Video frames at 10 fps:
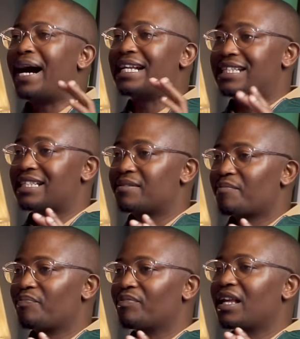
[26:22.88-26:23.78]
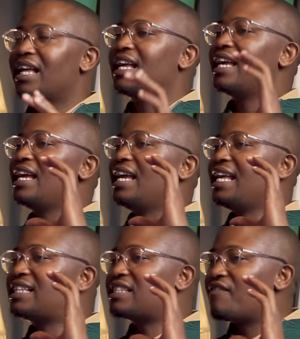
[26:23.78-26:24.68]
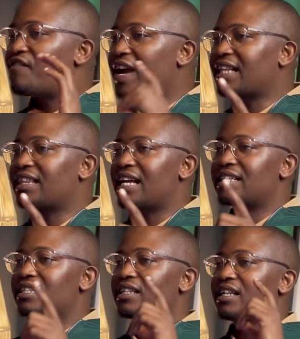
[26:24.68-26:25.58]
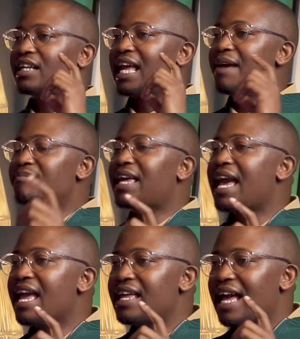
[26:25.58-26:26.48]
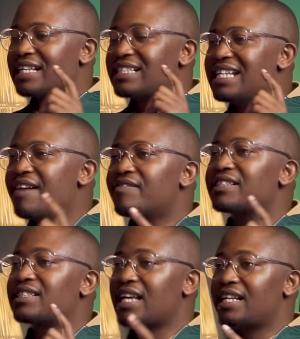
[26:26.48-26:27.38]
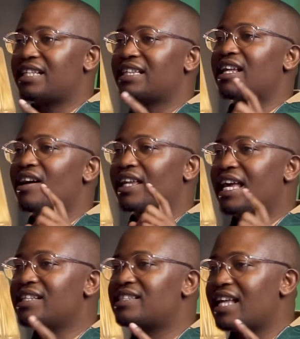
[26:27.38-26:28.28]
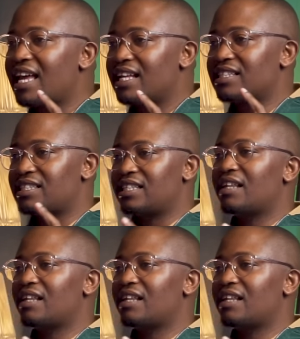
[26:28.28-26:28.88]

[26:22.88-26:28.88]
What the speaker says: But it's the fact that MK has never said that they are against the ANC.